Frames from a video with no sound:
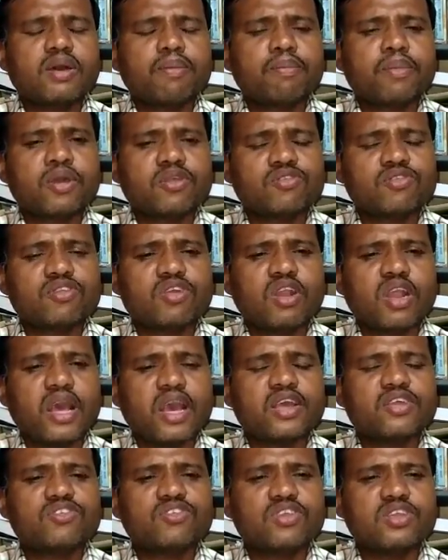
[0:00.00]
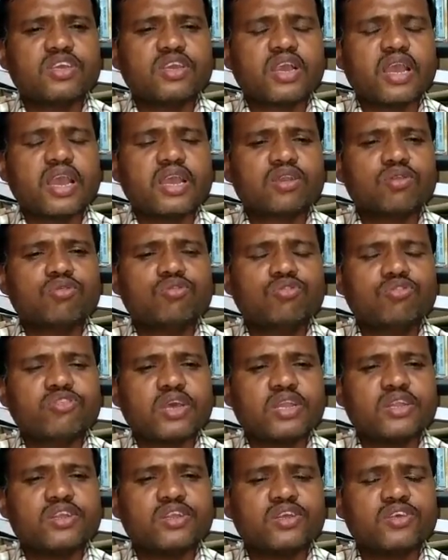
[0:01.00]
personal hygienic and good
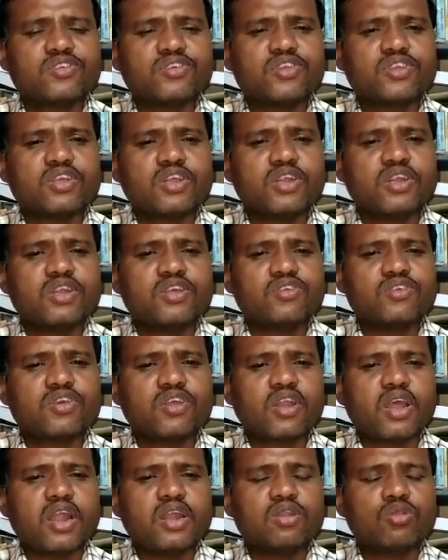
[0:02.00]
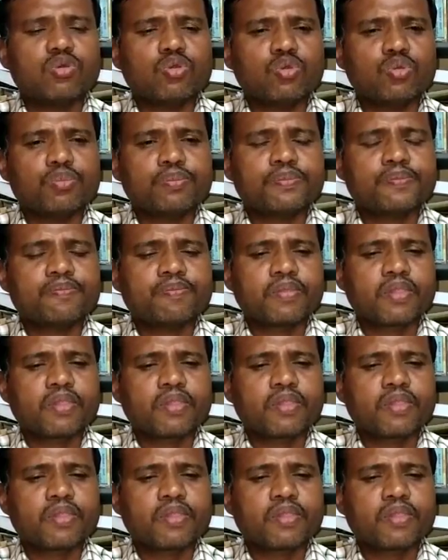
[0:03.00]
sanitation condition at home.